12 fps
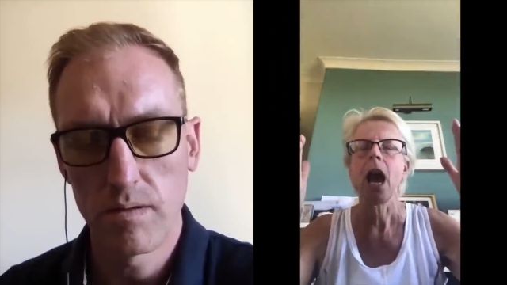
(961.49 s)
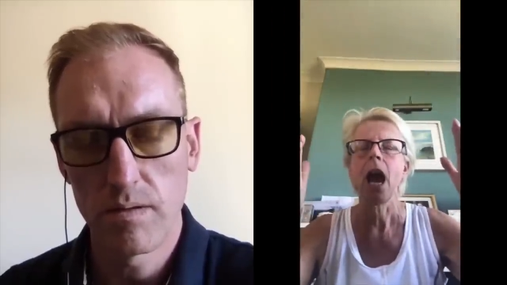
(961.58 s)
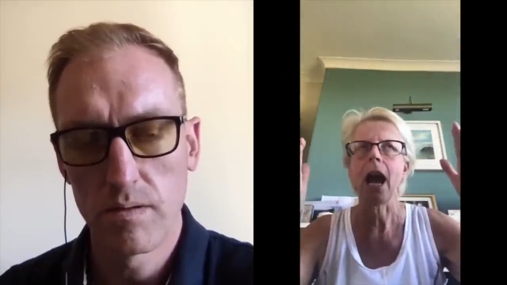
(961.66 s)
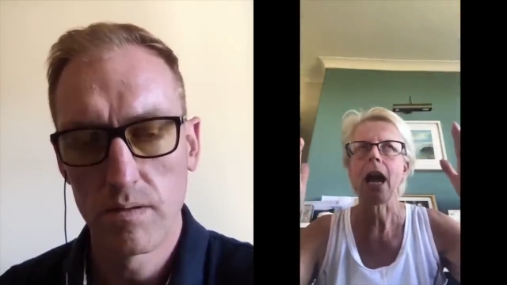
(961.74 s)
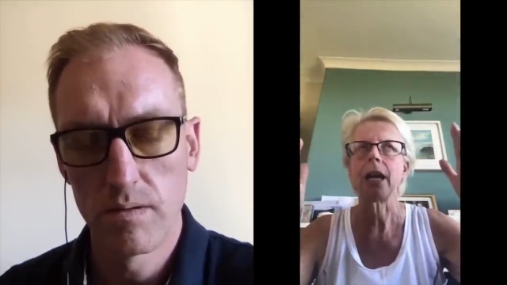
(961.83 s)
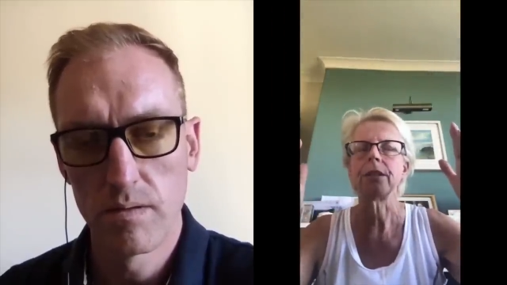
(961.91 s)

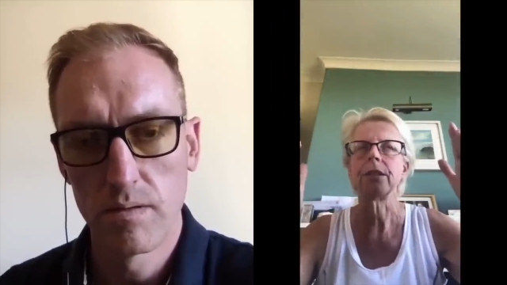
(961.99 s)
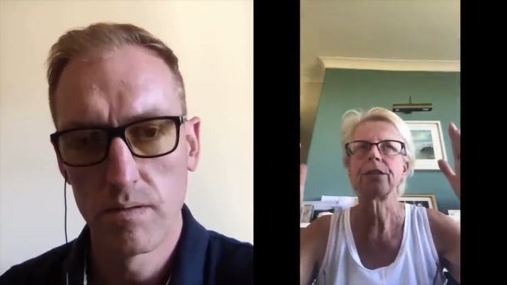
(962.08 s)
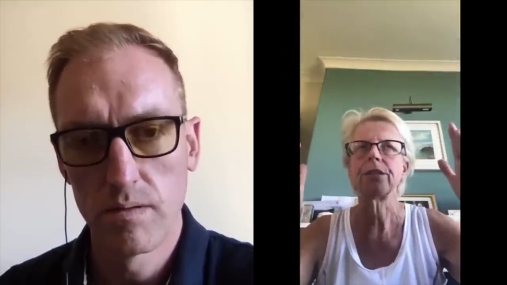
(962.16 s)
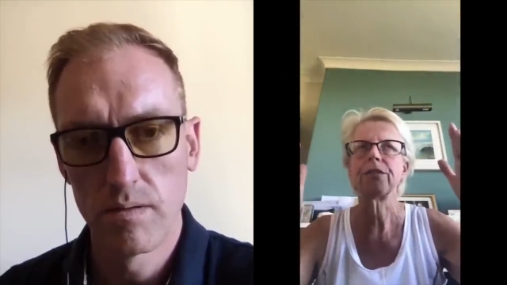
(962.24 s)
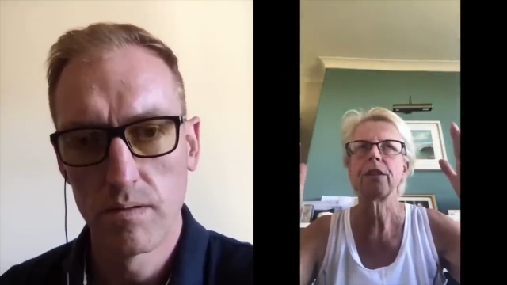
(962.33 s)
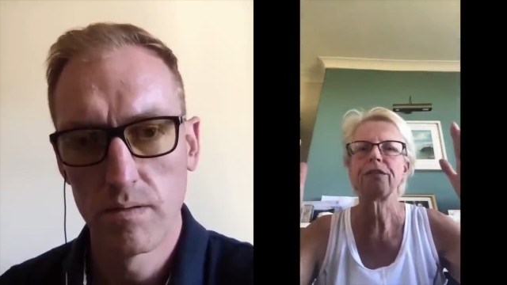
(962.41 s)
Speaker 1: yeah. and
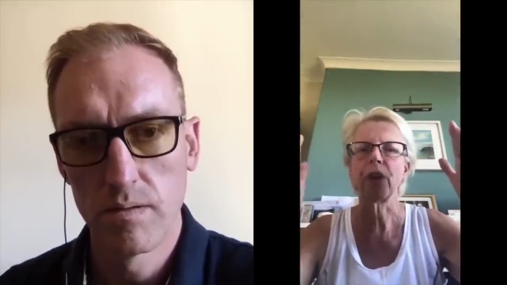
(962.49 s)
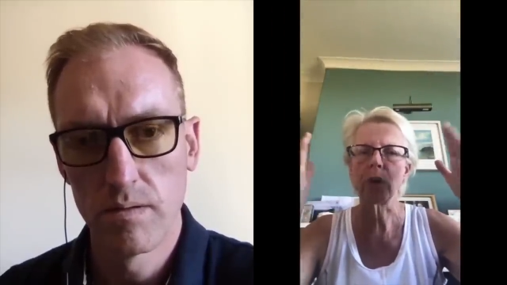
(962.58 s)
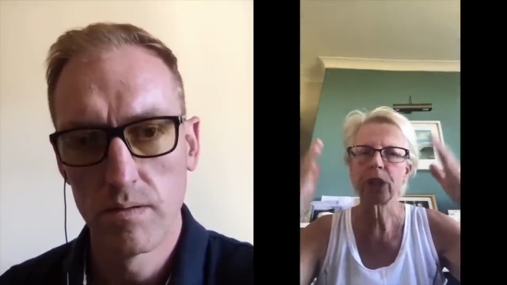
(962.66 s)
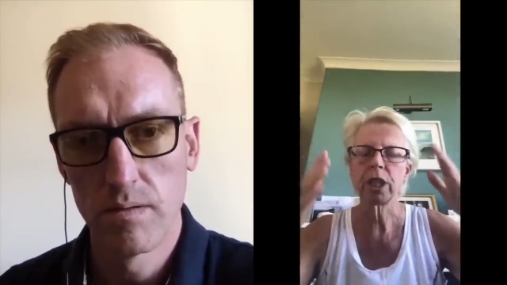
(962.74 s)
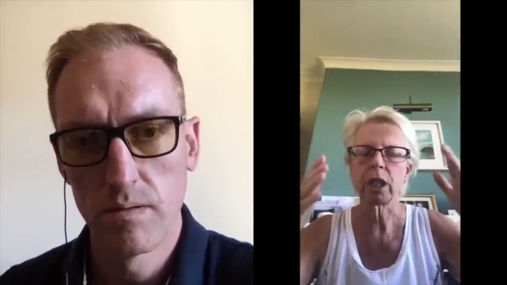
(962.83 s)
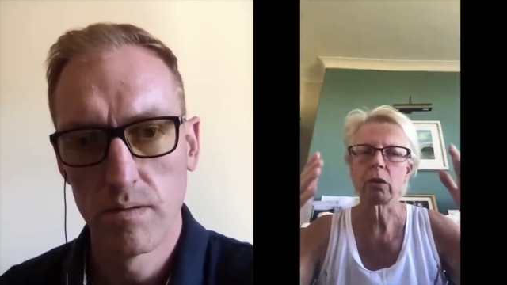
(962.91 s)

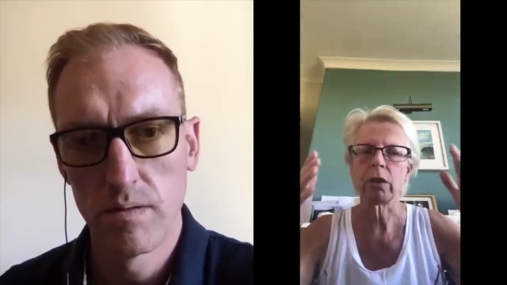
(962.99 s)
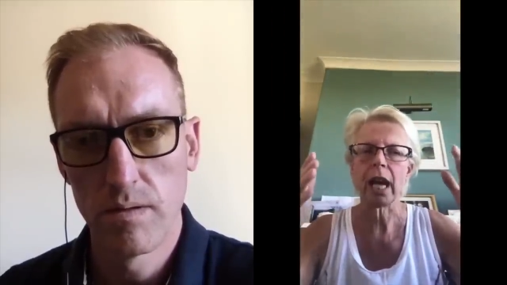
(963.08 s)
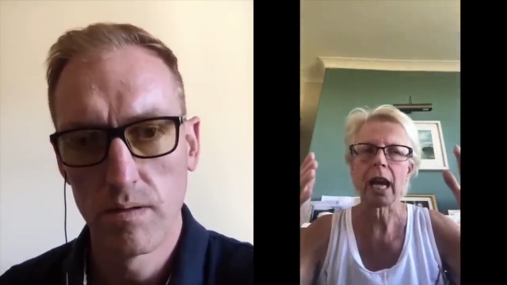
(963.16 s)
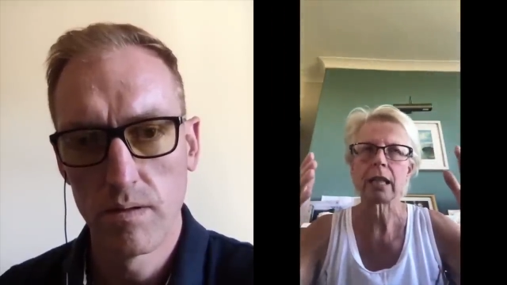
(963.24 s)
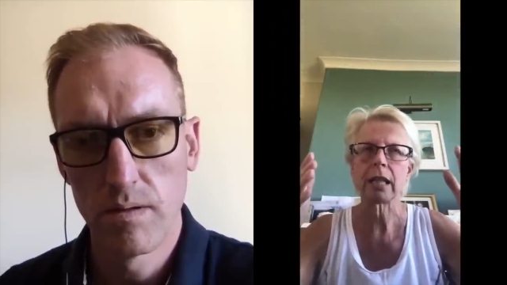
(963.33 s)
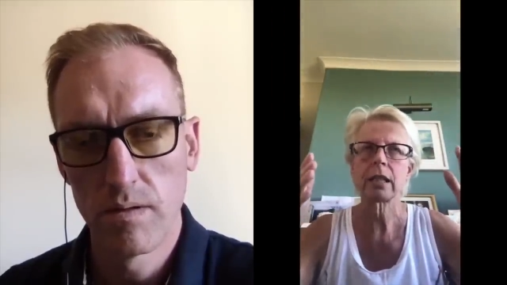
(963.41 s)
focusing on
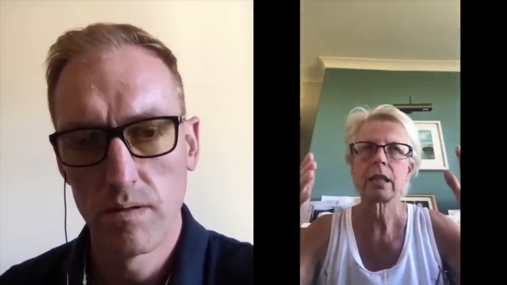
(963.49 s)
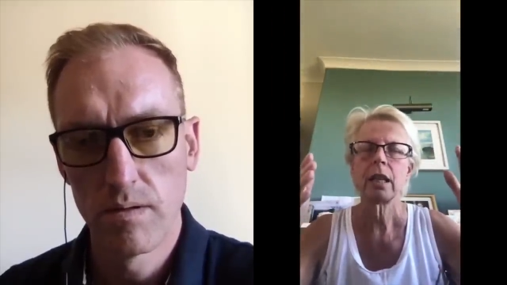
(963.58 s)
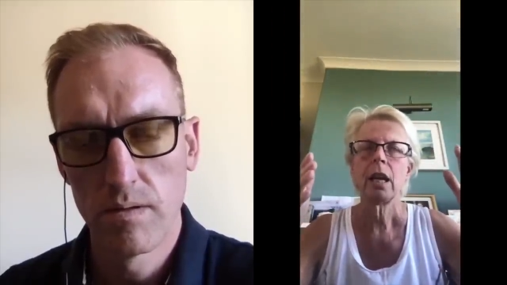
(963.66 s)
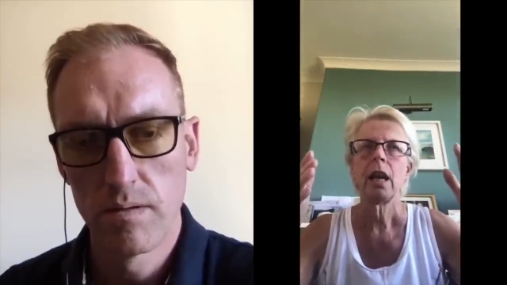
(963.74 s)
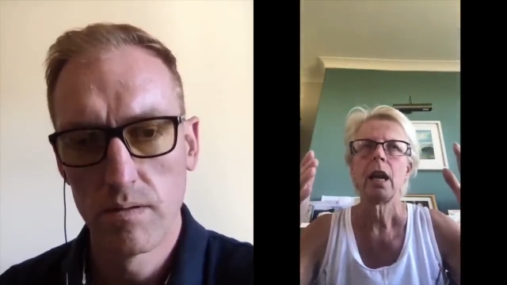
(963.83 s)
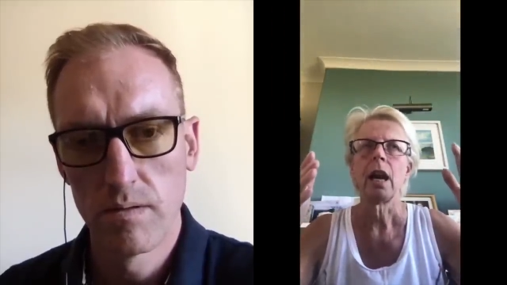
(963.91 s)

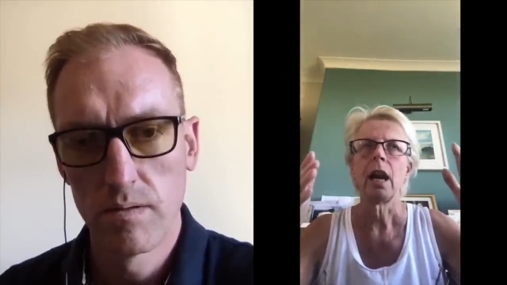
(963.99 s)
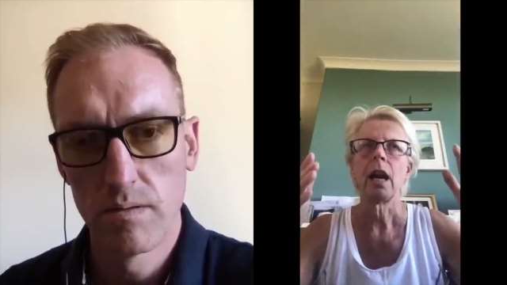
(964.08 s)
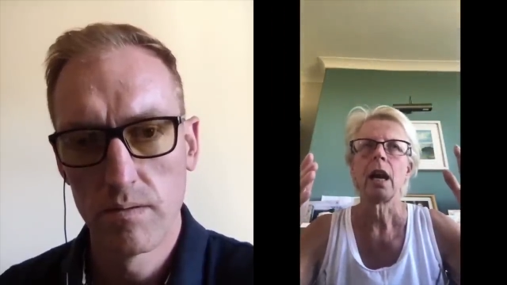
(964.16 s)
that.